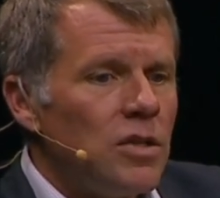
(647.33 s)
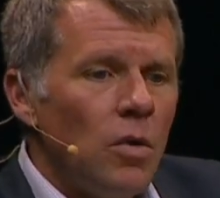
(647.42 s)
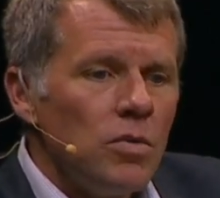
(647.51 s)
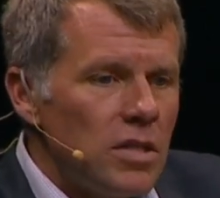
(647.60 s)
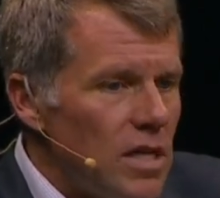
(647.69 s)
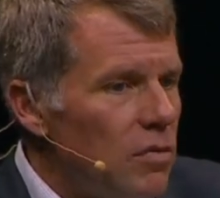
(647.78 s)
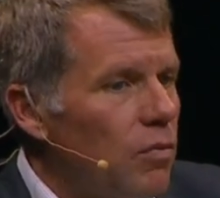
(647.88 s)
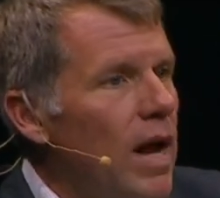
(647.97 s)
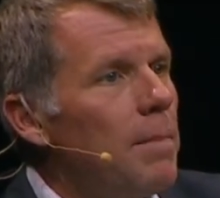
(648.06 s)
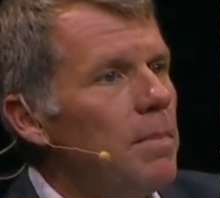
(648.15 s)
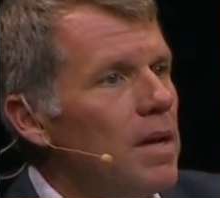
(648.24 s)
don't see
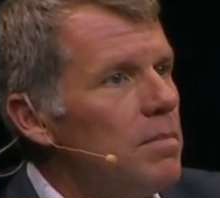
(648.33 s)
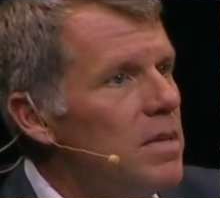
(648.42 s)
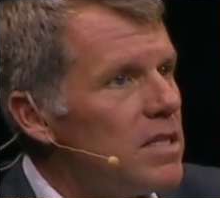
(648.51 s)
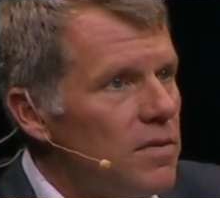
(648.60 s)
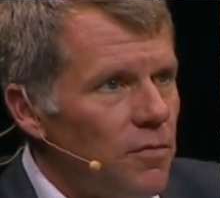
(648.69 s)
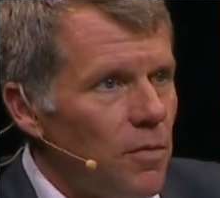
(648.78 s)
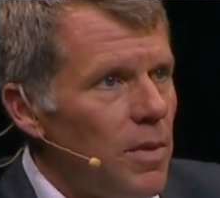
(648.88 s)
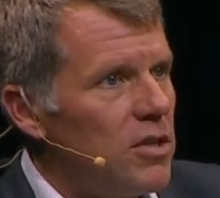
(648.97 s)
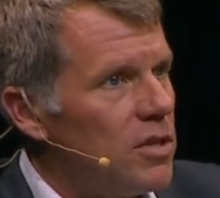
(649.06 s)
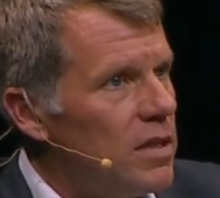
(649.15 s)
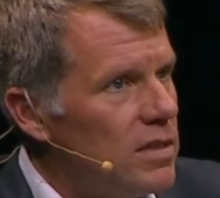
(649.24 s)
rampant
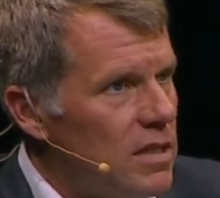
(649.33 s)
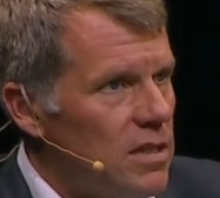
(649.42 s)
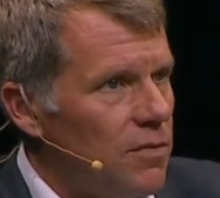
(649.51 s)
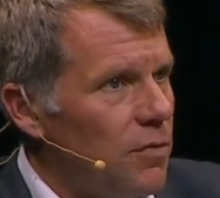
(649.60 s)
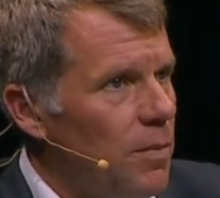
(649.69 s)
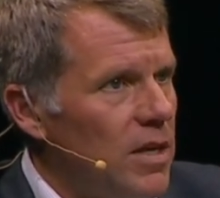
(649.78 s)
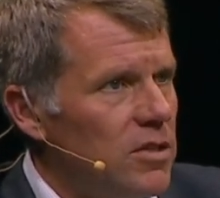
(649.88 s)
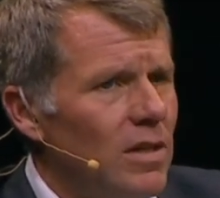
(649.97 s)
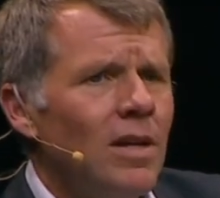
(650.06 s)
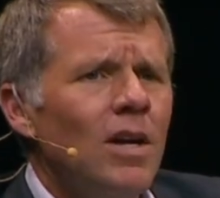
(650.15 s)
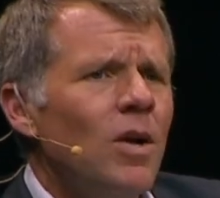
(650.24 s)
misinformation and disinformation.